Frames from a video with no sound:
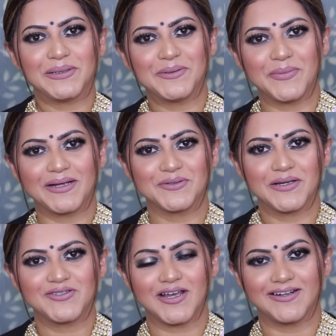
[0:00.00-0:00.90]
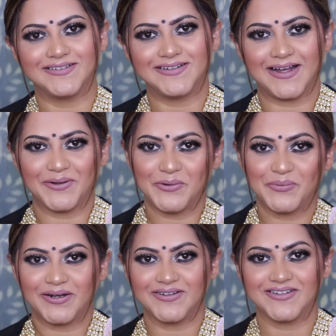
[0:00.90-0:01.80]
welcome back to my channel. I hope you
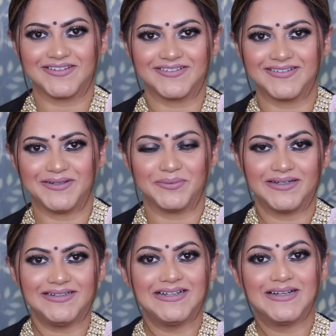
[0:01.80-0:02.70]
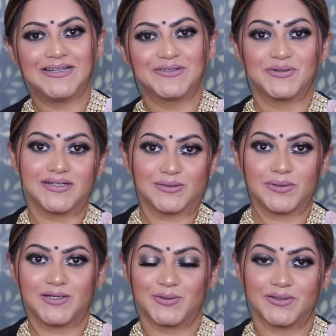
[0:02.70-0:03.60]
are doing really well. Today's
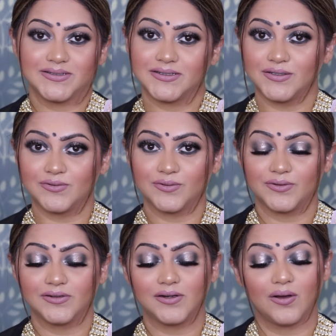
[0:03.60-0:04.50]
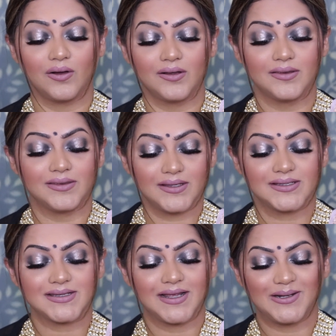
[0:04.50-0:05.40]
video is a tutorial on this
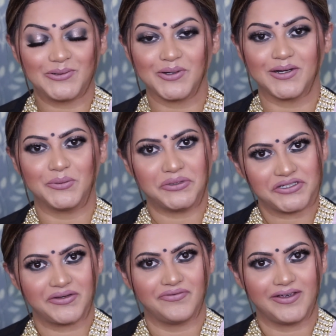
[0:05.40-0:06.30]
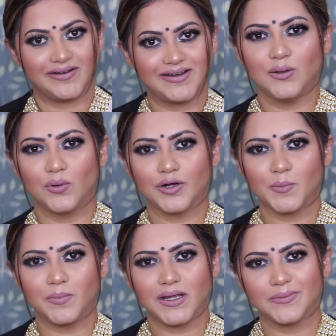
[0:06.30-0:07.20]
look which I'm wearing. I wanted to
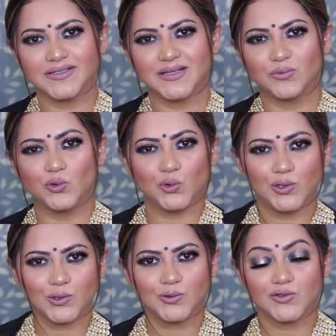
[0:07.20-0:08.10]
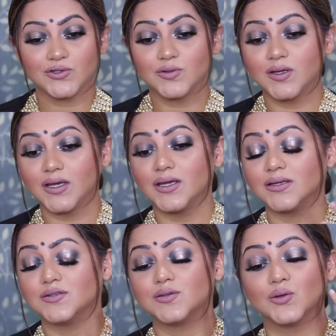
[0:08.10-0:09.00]
play with some cool tones today,
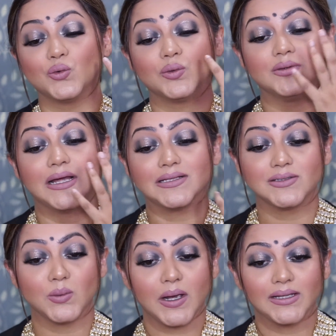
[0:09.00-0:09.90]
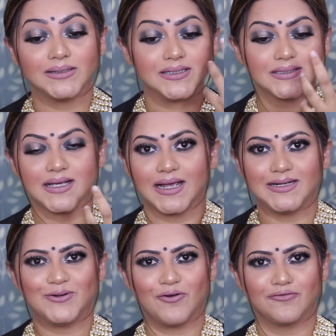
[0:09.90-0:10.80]
so that's why this
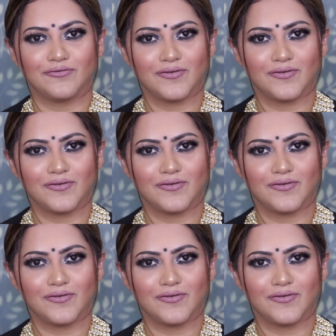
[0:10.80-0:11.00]
kind of